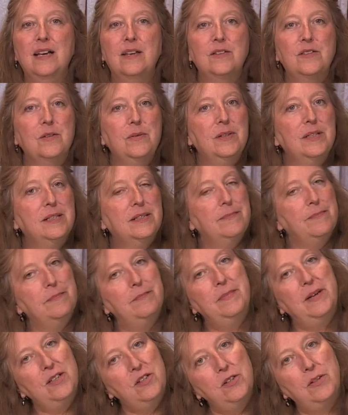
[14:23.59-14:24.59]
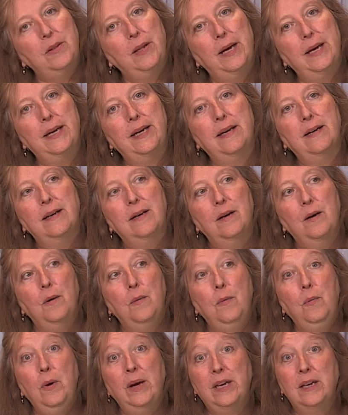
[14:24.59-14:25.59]
So it's much like
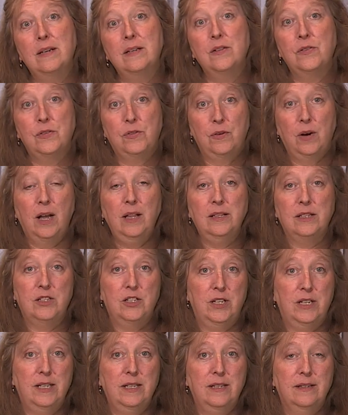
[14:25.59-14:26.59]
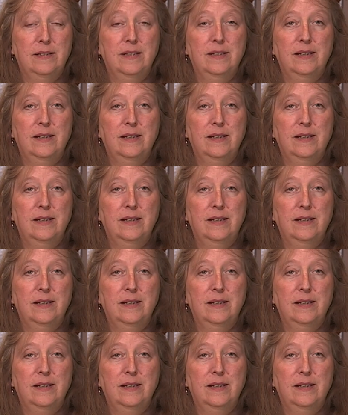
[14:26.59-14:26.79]
Wiccan astrology.